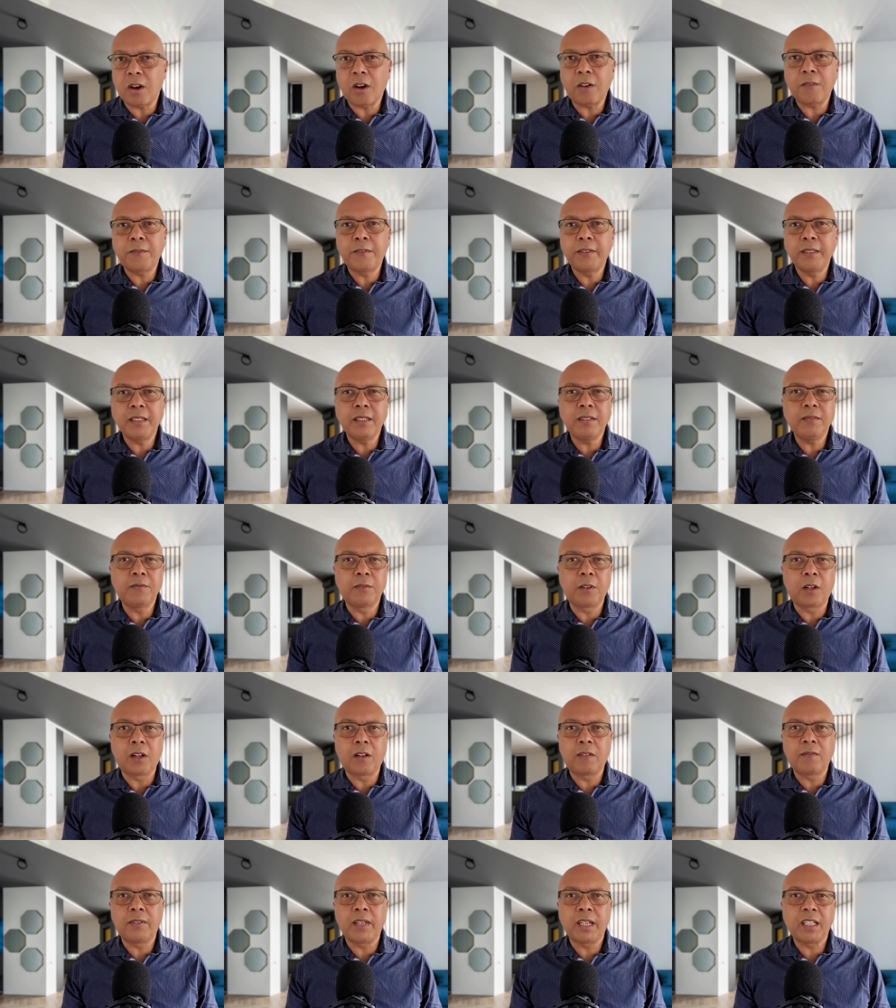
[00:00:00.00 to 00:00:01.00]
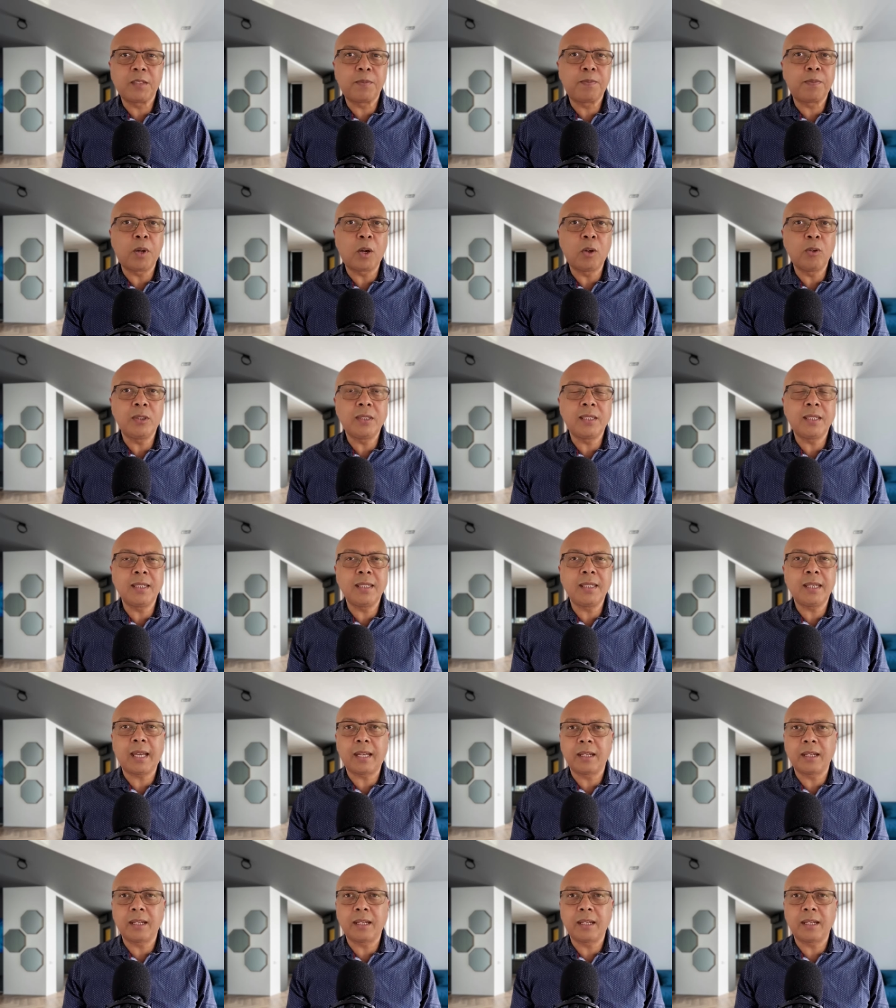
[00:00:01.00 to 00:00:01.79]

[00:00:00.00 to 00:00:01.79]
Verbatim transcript: often involve exposing